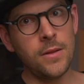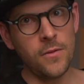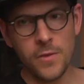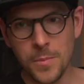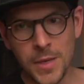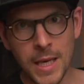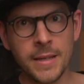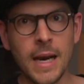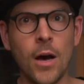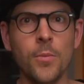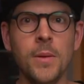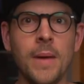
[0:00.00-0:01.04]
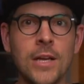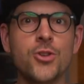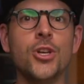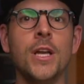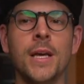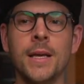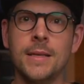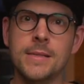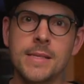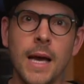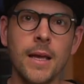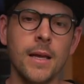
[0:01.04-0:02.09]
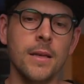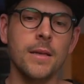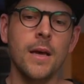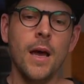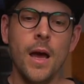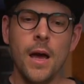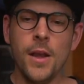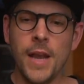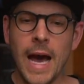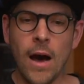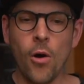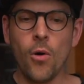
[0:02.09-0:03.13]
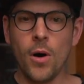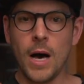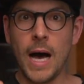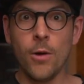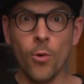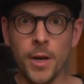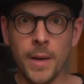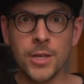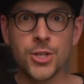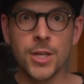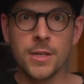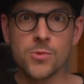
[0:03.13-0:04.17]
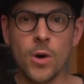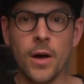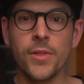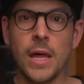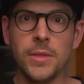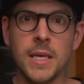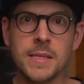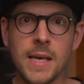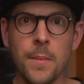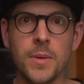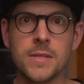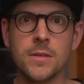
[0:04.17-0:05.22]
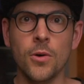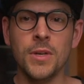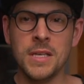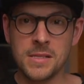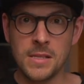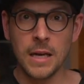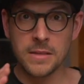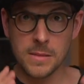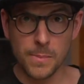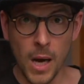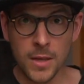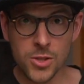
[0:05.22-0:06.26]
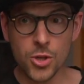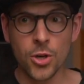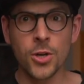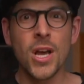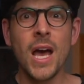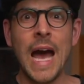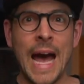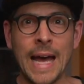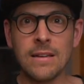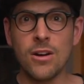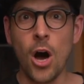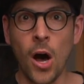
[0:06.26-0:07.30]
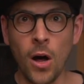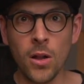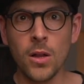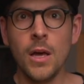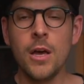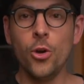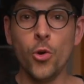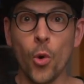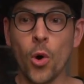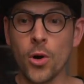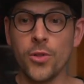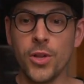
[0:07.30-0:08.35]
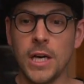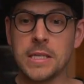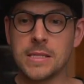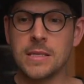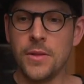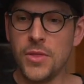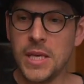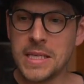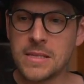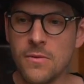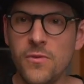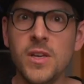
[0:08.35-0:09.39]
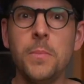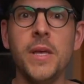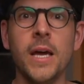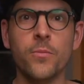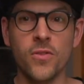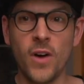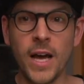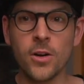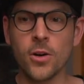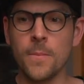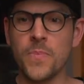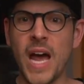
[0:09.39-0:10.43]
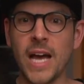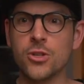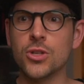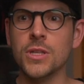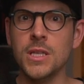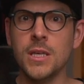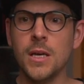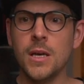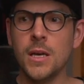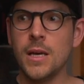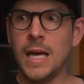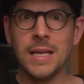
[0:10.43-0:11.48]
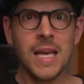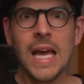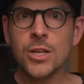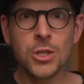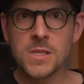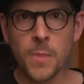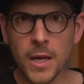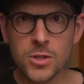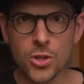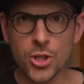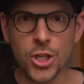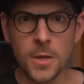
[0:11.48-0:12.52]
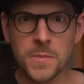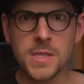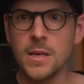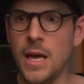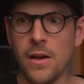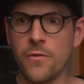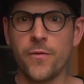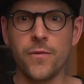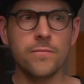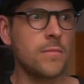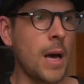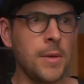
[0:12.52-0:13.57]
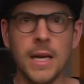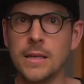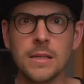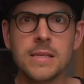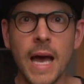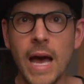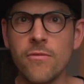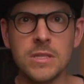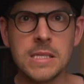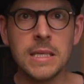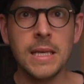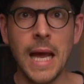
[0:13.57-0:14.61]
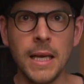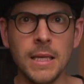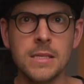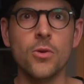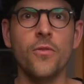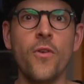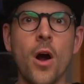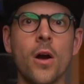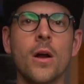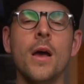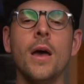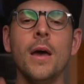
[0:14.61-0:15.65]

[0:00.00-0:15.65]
the V P N that I'll be mentioning in a second. Now, I want to mention as well that this episode is not sponsored at all, nor does this V P N provider actually engage in sponsorships, if, I mean, at least I haven't seen any so far.